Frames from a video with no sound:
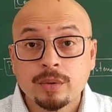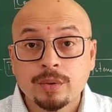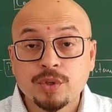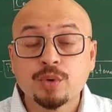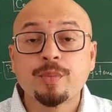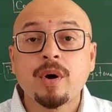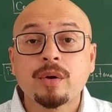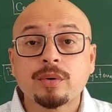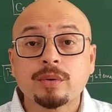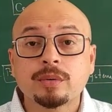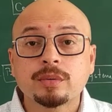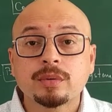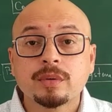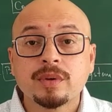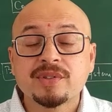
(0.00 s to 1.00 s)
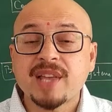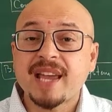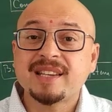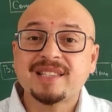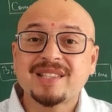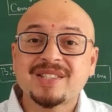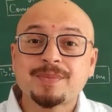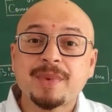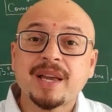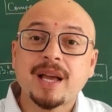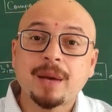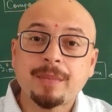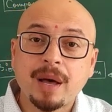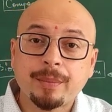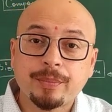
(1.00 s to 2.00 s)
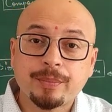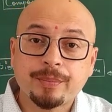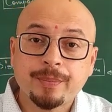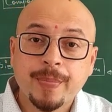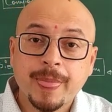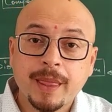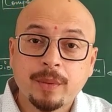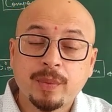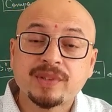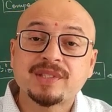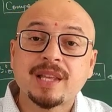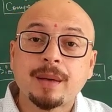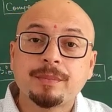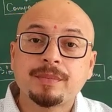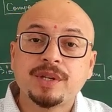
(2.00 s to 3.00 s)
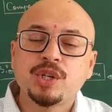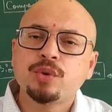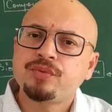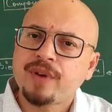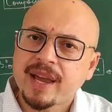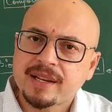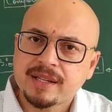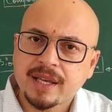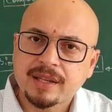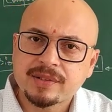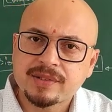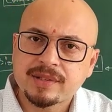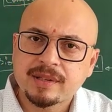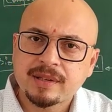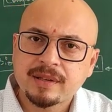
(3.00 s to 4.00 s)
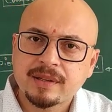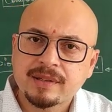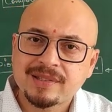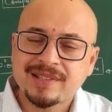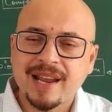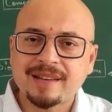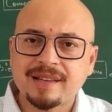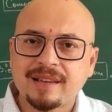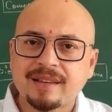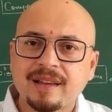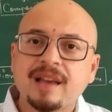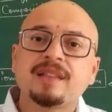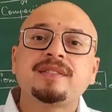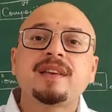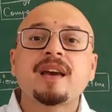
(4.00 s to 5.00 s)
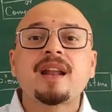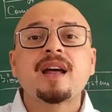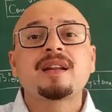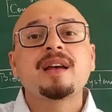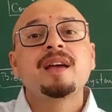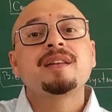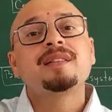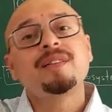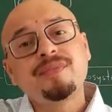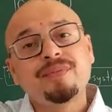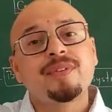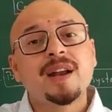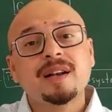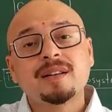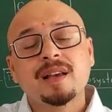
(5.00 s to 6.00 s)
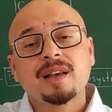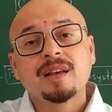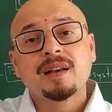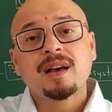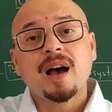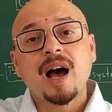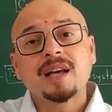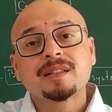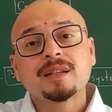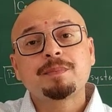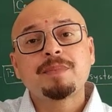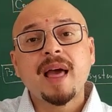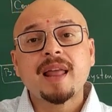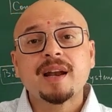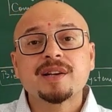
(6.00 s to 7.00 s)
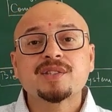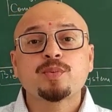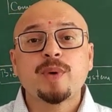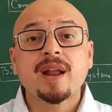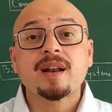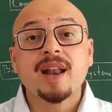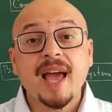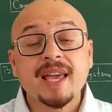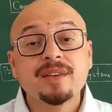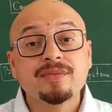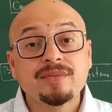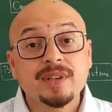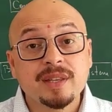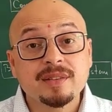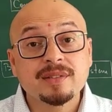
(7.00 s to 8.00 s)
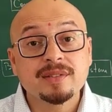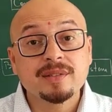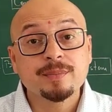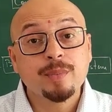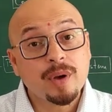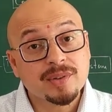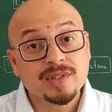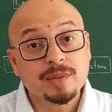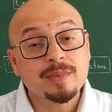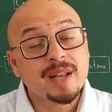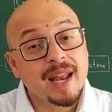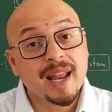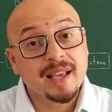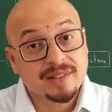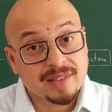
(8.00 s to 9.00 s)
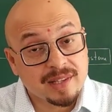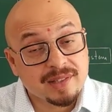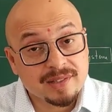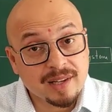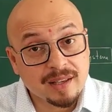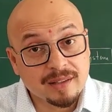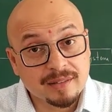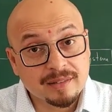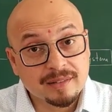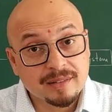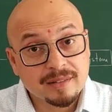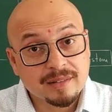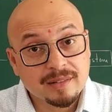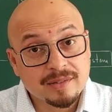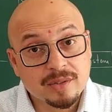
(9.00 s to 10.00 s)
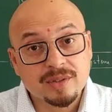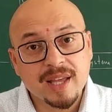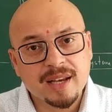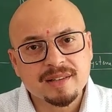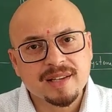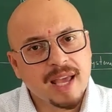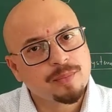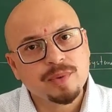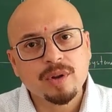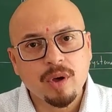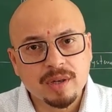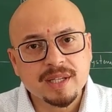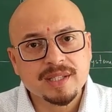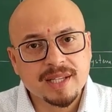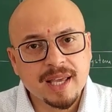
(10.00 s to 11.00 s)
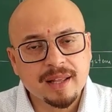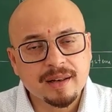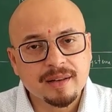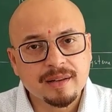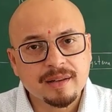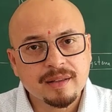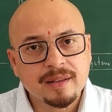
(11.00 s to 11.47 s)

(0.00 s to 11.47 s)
Tomorrow, scientists may come up with some new findings stating there are different other planets where life is possible and existing. So that time will only tell.